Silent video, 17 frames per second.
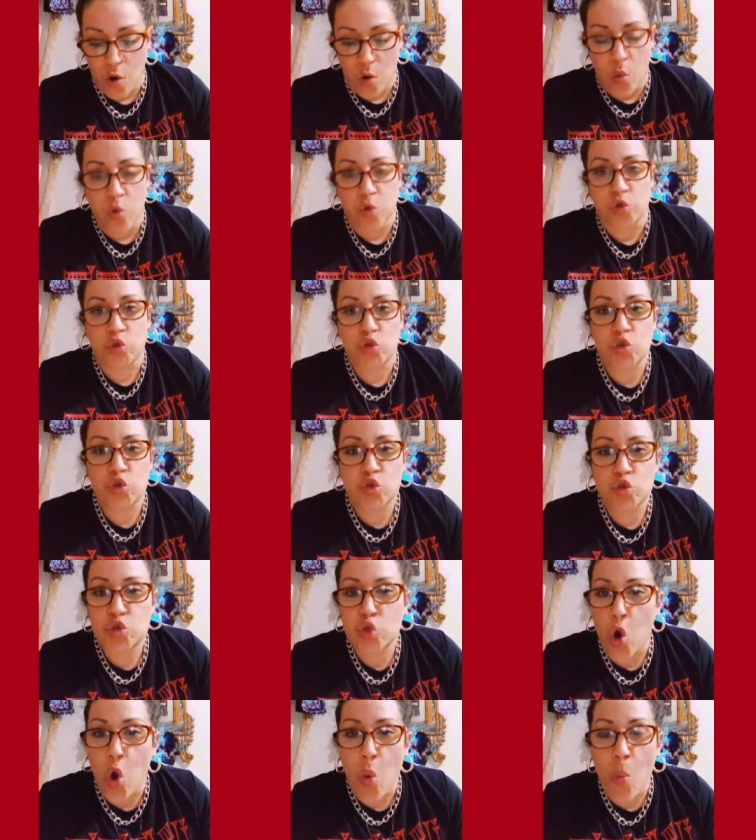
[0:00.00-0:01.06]

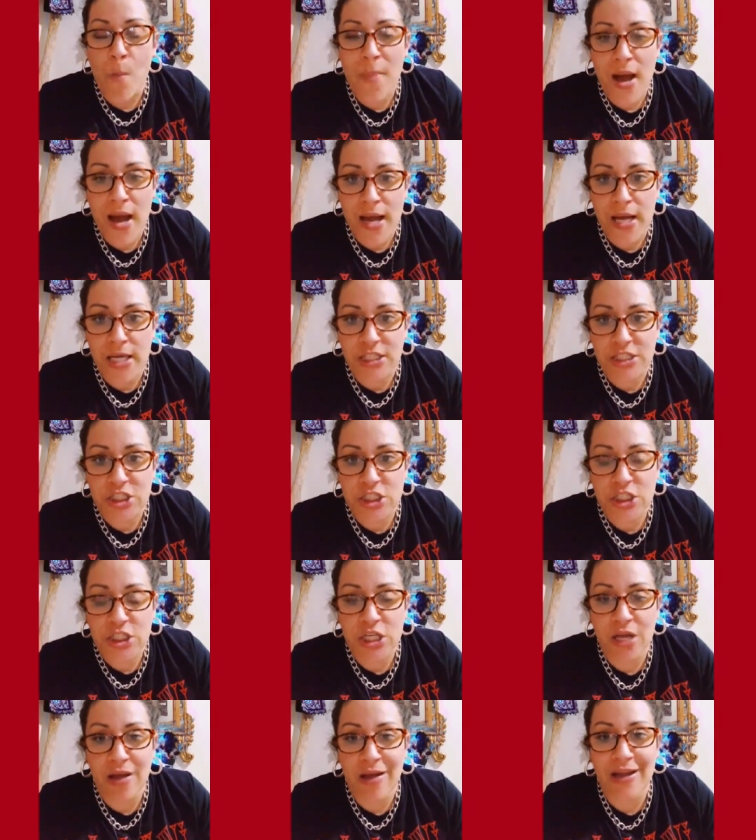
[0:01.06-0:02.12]
So much
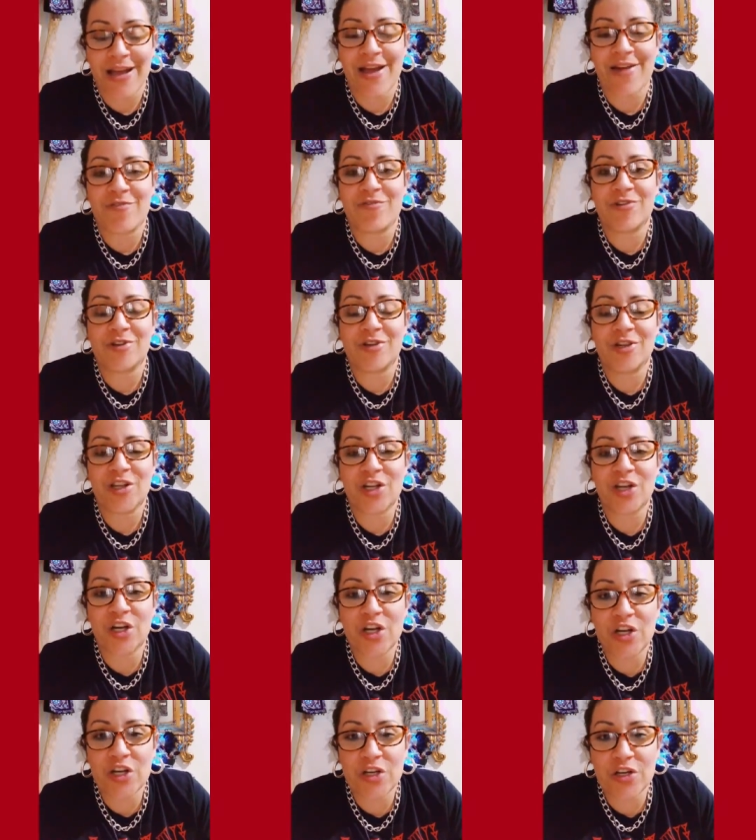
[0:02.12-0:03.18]
I have
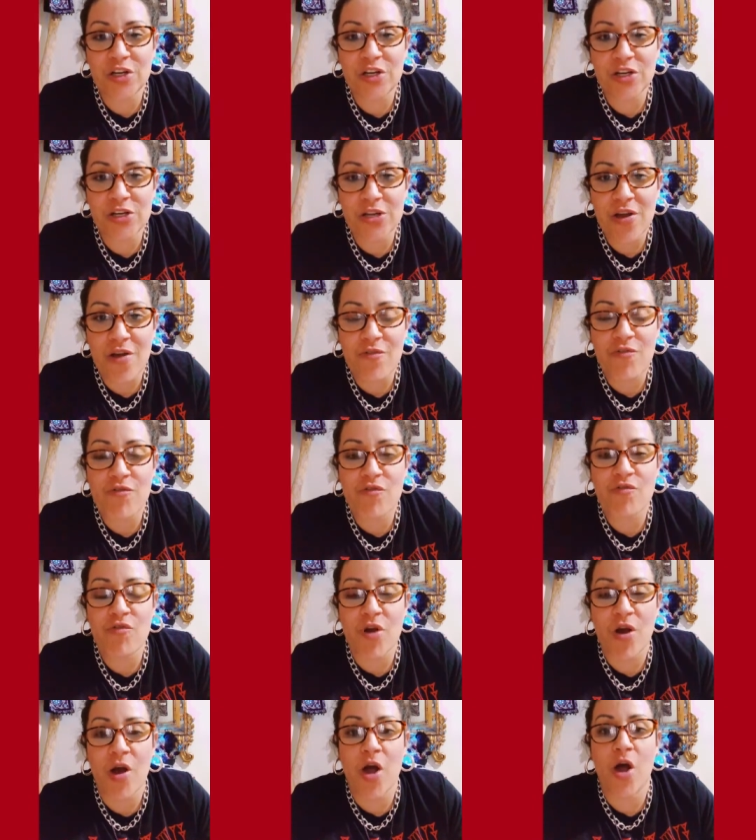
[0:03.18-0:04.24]
learned
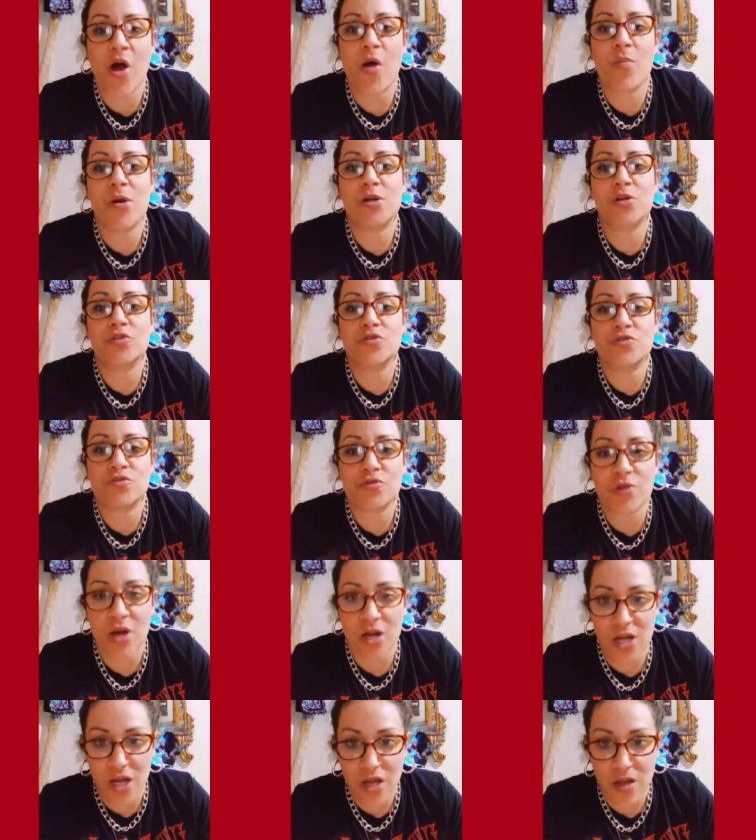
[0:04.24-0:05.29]
from
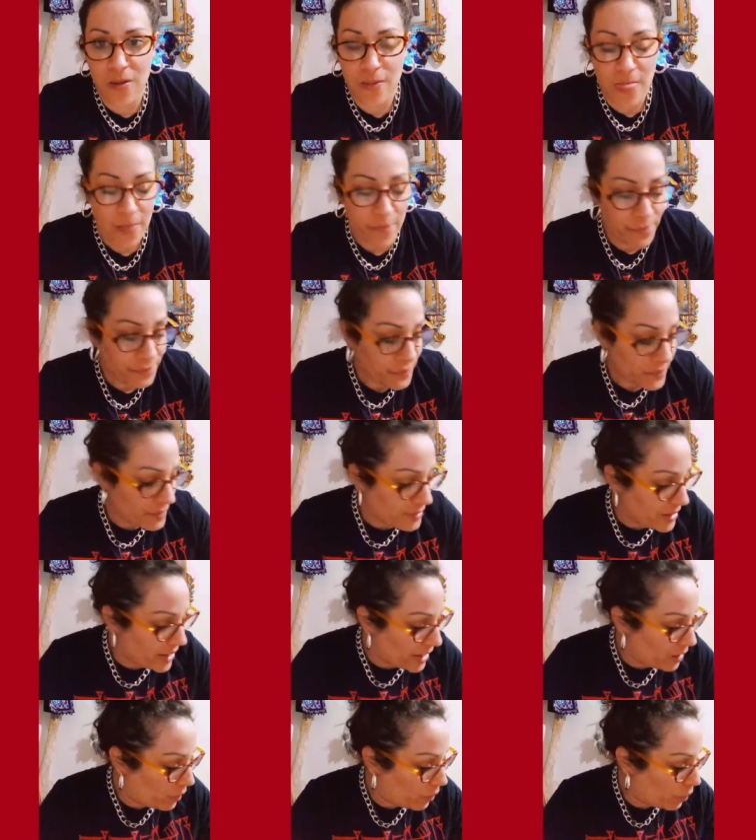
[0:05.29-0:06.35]
Drauga.
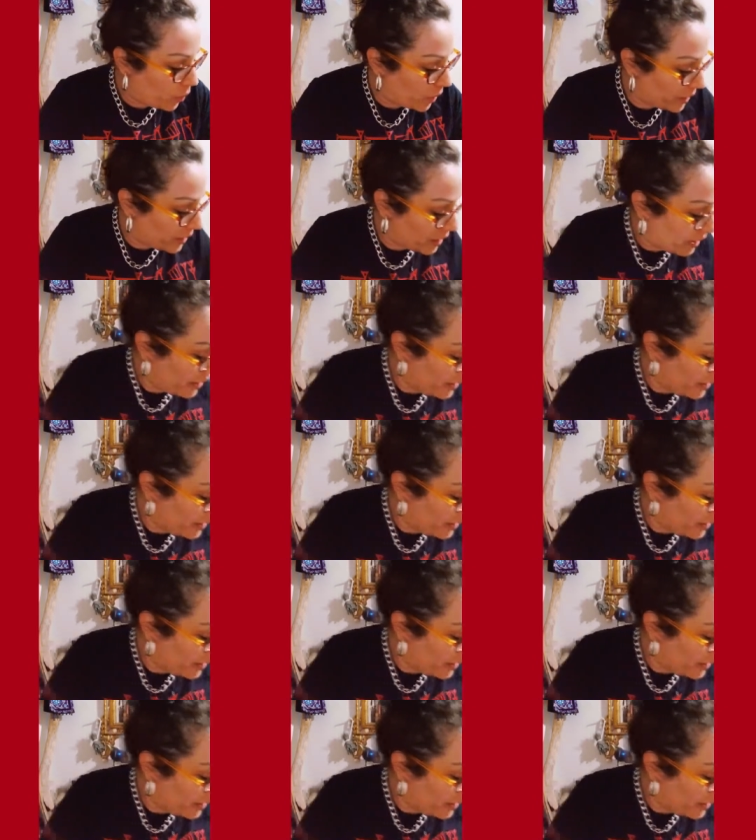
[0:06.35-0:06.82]
Now, what I